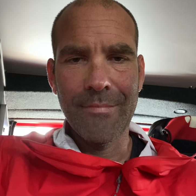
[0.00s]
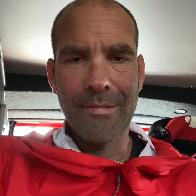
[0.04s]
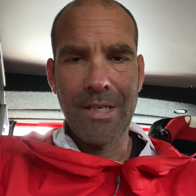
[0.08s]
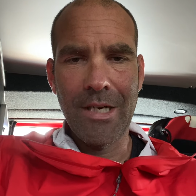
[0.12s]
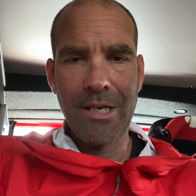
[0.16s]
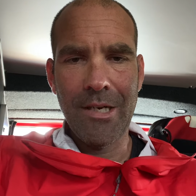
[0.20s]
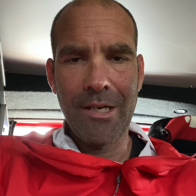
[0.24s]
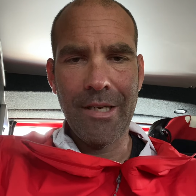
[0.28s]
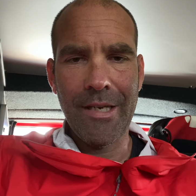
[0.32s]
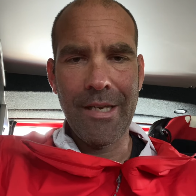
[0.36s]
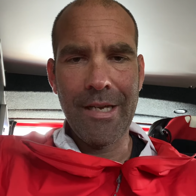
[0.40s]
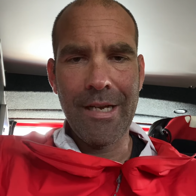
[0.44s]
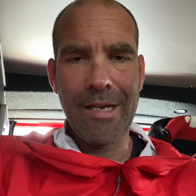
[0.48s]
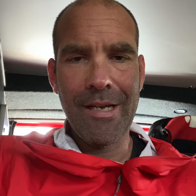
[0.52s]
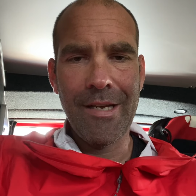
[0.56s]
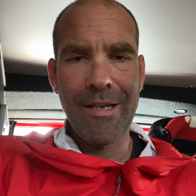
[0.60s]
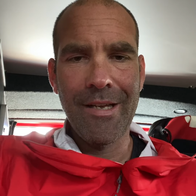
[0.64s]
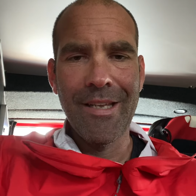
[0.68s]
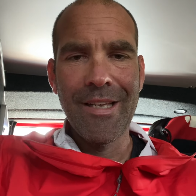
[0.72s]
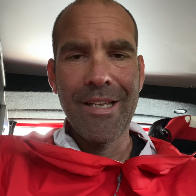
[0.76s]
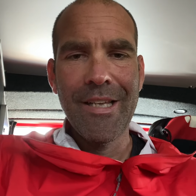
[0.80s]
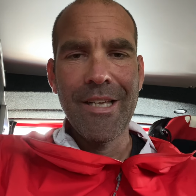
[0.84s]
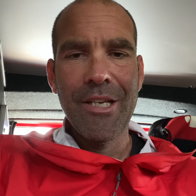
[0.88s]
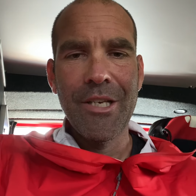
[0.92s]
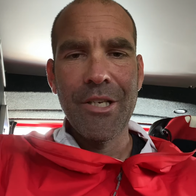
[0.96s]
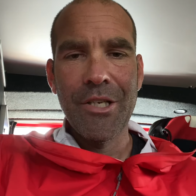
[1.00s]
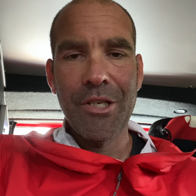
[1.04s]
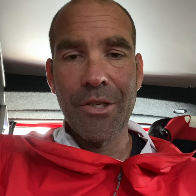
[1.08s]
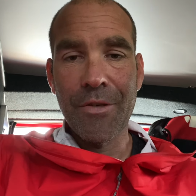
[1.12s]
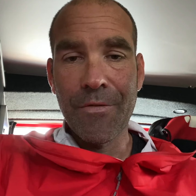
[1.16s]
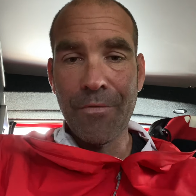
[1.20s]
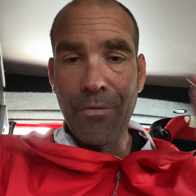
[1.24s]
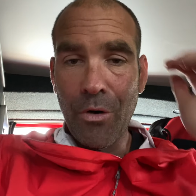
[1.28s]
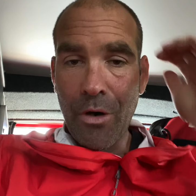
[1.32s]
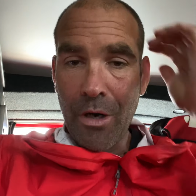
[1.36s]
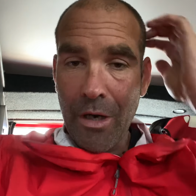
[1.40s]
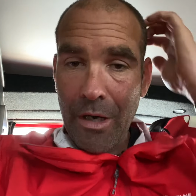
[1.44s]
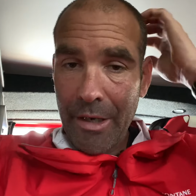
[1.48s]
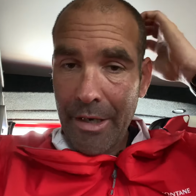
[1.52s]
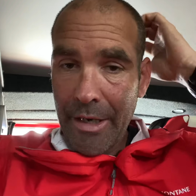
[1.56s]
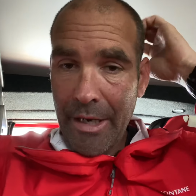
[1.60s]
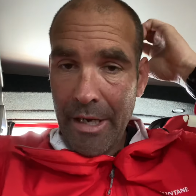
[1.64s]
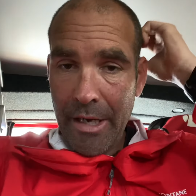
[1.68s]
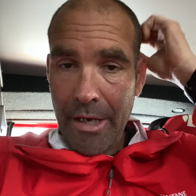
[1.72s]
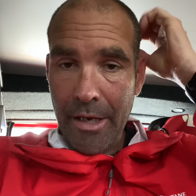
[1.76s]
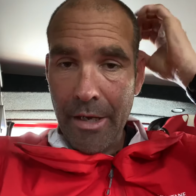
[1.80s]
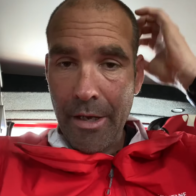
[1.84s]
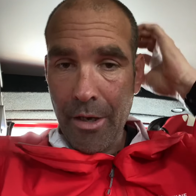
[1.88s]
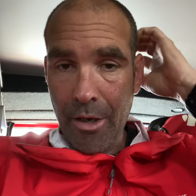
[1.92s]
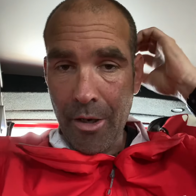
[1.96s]
I uh, just thought I'd
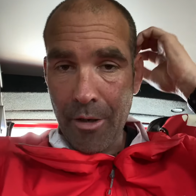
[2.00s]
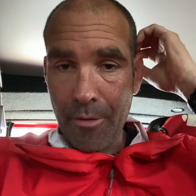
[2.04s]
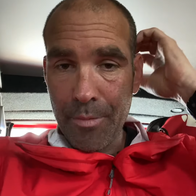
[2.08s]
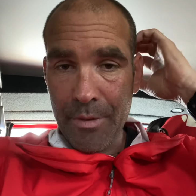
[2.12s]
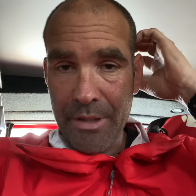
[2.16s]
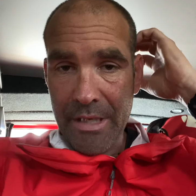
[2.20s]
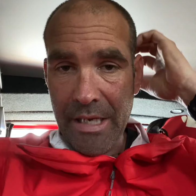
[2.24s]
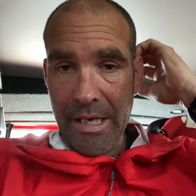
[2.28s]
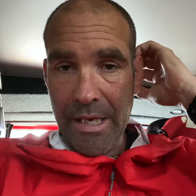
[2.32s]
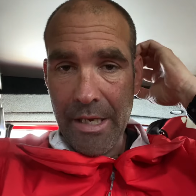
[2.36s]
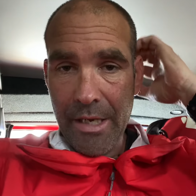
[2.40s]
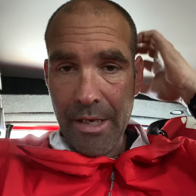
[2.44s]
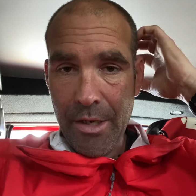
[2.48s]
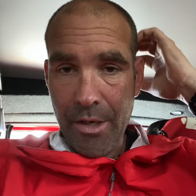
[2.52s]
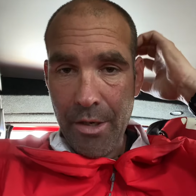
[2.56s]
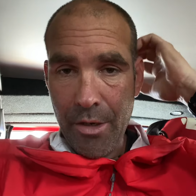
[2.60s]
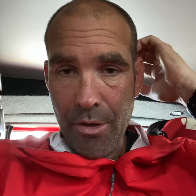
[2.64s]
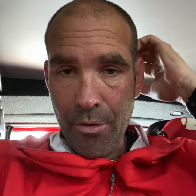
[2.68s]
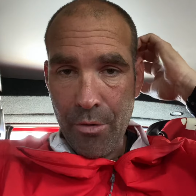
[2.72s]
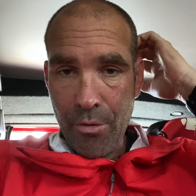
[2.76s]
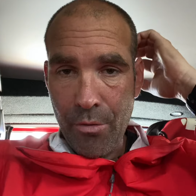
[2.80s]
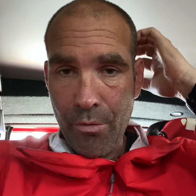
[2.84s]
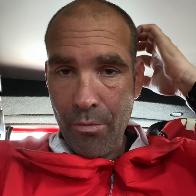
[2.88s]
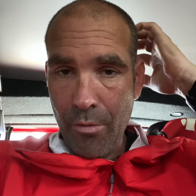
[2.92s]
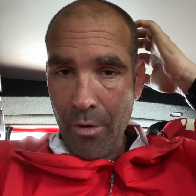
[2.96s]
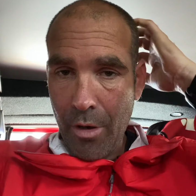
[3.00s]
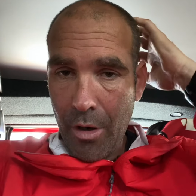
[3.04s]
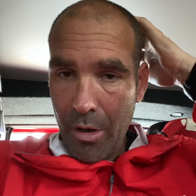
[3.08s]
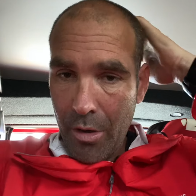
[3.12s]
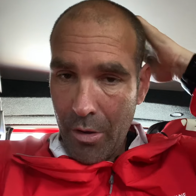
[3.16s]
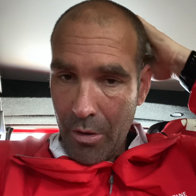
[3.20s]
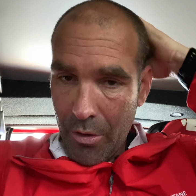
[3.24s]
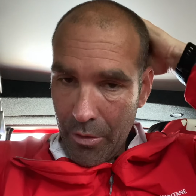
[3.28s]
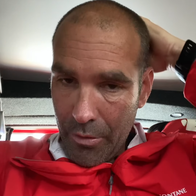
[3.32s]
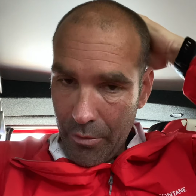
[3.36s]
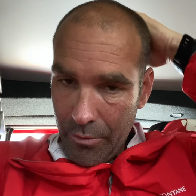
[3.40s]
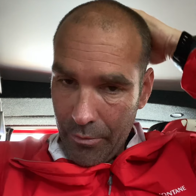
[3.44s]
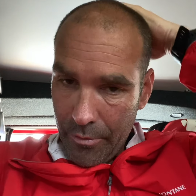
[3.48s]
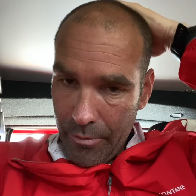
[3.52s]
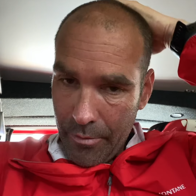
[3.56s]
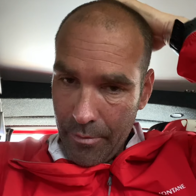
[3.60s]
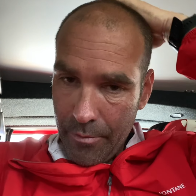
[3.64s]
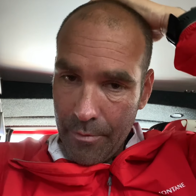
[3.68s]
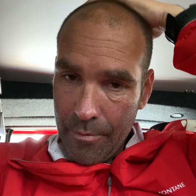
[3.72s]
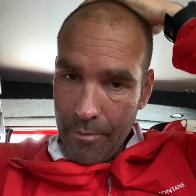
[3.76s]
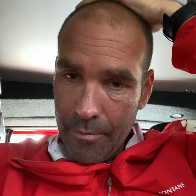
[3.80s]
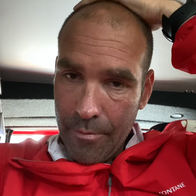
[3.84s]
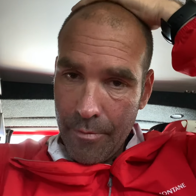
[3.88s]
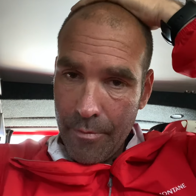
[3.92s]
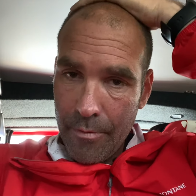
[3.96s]
uh, update you on
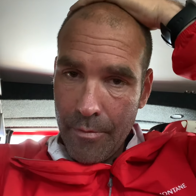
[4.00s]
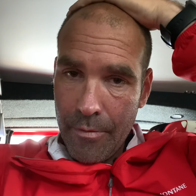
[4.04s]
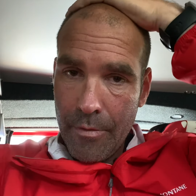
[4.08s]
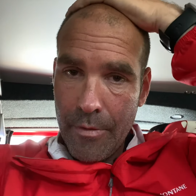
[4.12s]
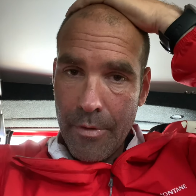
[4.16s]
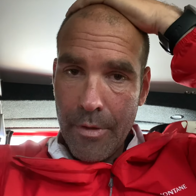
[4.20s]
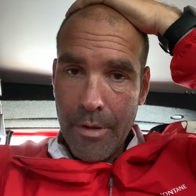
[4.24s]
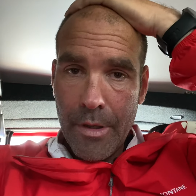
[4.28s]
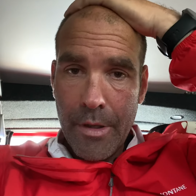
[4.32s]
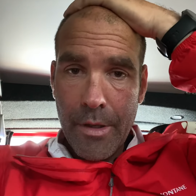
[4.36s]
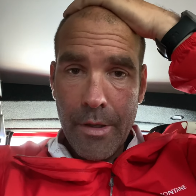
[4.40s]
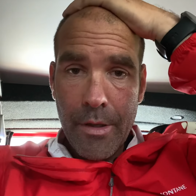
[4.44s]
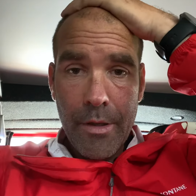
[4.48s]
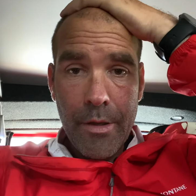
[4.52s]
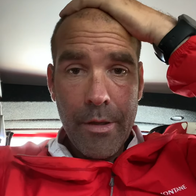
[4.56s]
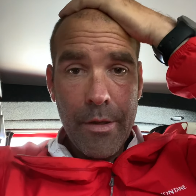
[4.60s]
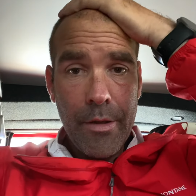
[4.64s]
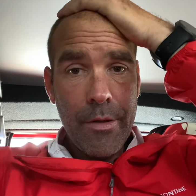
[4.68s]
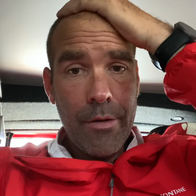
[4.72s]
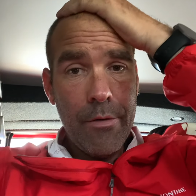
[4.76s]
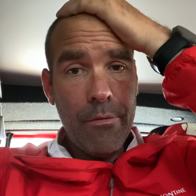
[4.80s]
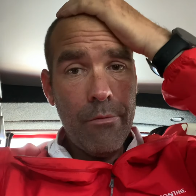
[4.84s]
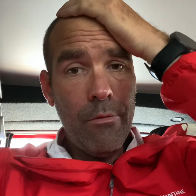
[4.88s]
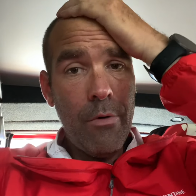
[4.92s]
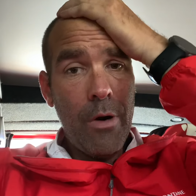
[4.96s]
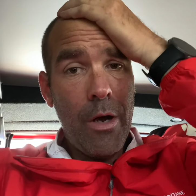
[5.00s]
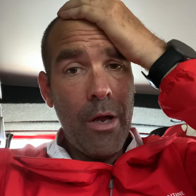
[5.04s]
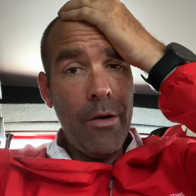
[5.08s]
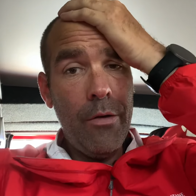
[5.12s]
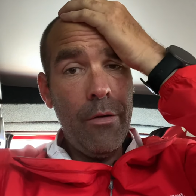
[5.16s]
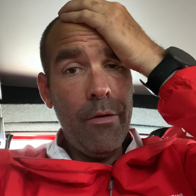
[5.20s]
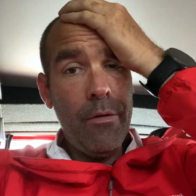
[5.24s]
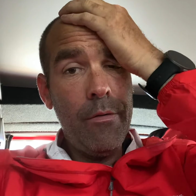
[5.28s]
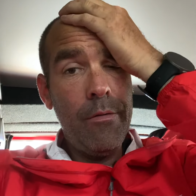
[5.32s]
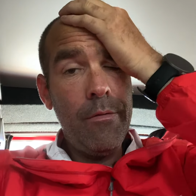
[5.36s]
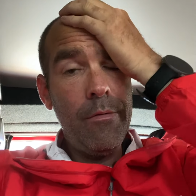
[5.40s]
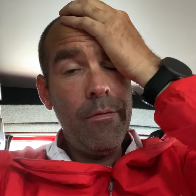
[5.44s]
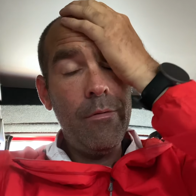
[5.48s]
the run.